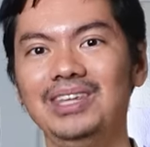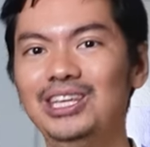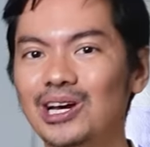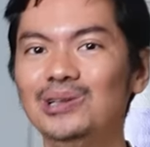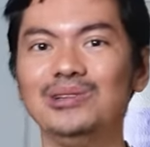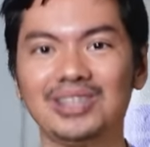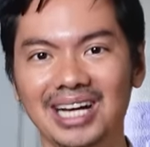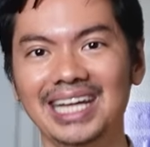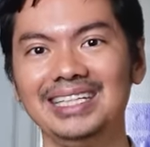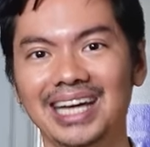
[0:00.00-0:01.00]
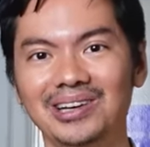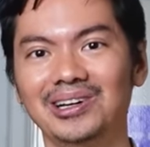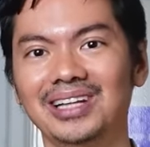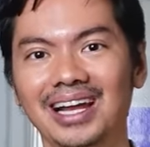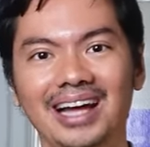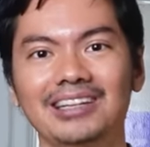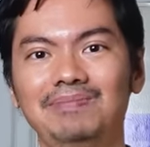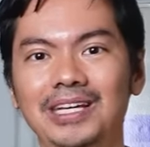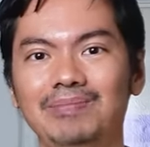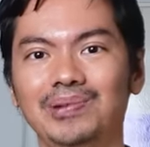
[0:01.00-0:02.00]
yun yung trend ngayon. A lot
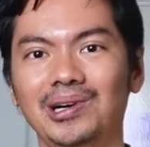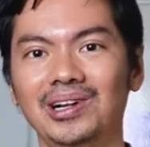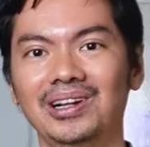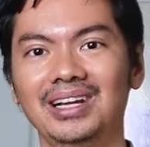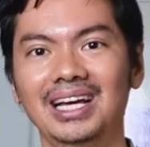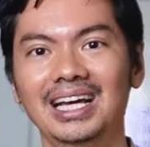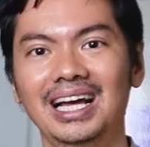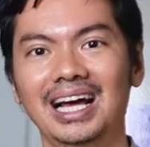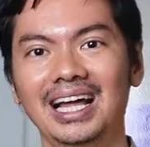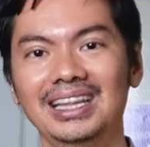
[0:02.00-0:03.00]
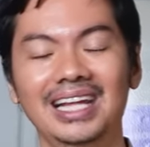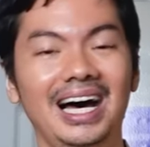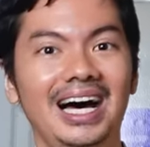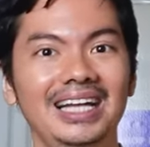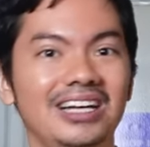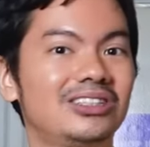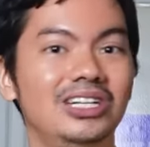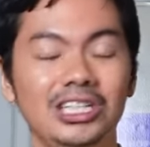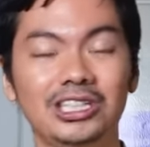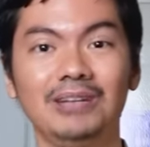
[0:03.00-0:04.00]
of people na
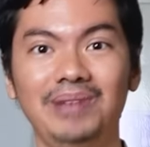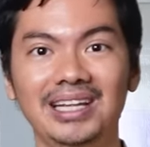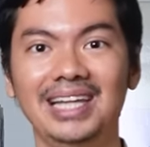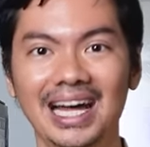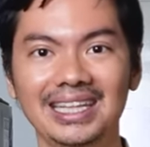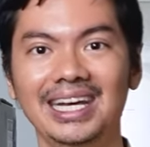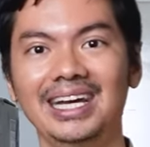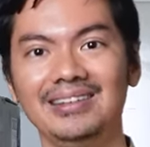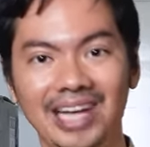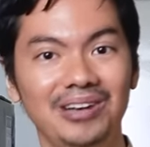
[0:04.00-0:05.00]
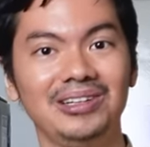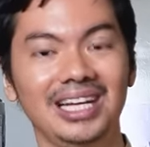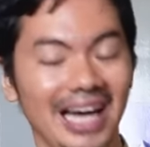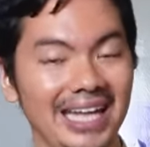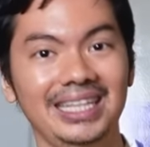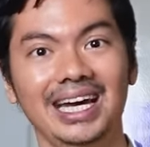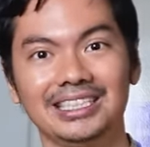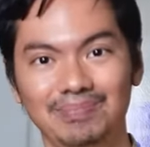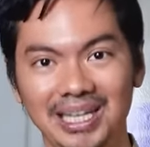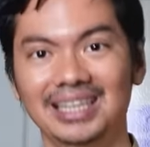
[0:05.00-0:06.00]
nag-traditional build dati, ngayon
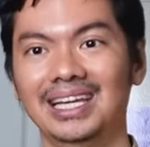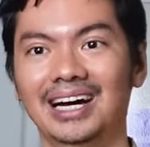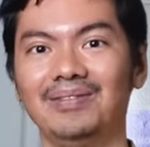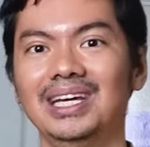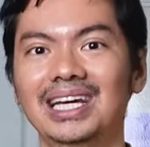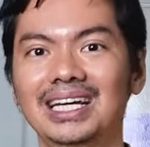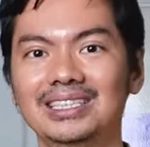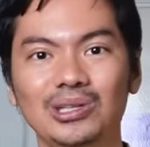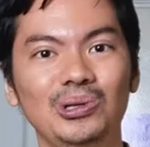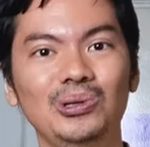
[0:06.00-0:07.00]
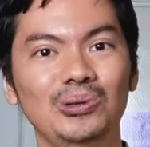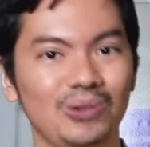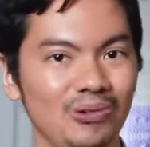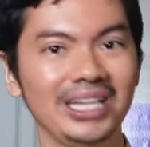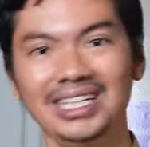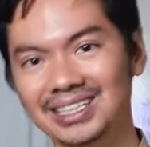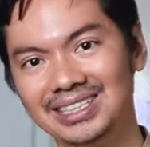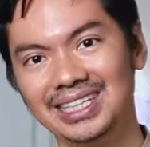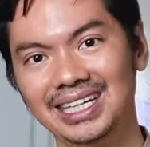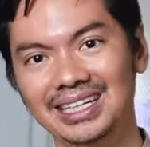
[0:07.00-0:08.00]
nag-ITX build na. So, quite
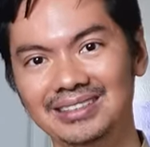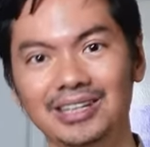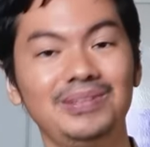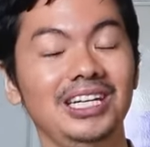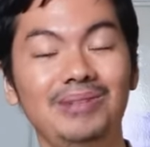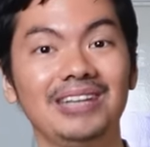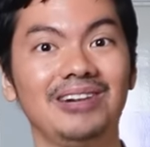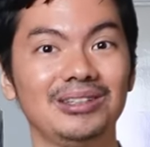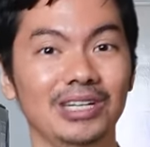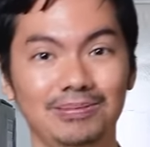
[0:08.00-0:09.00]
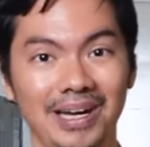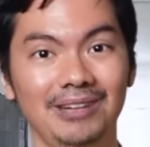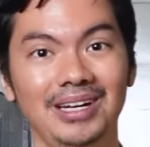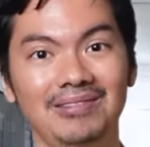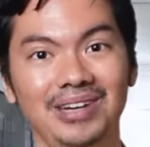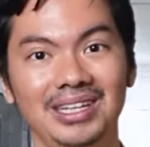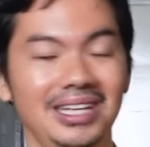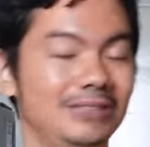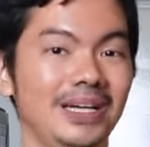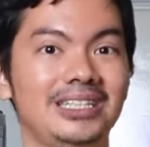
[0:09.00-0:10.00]
interesting, something you might want to experiment with,
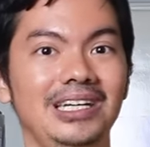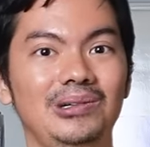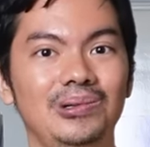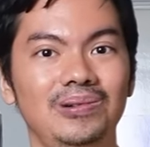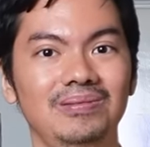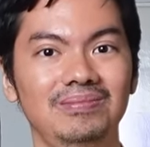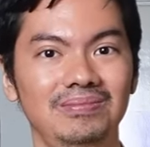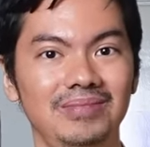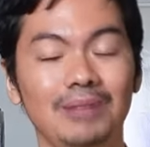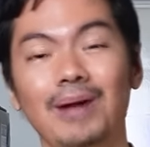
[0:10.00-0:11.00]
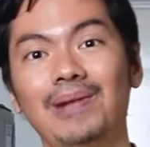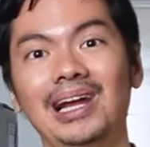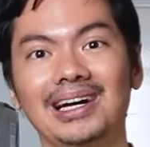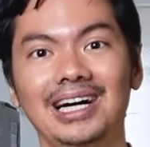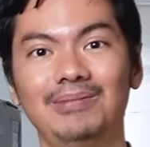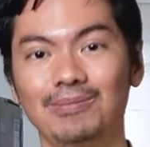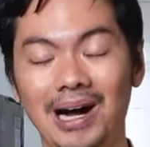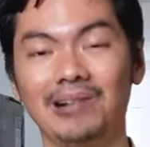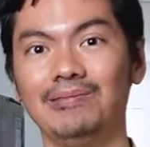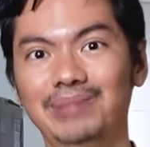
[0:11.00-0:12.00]
especially kung nagbabalak ka
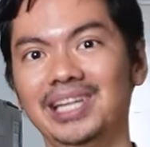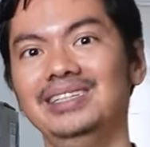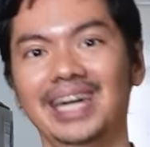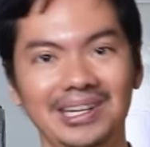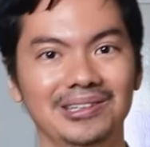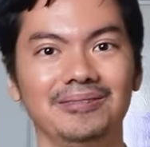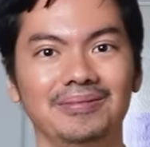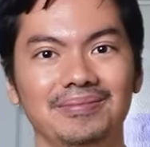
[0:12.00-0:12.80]
magbagong build ngayon.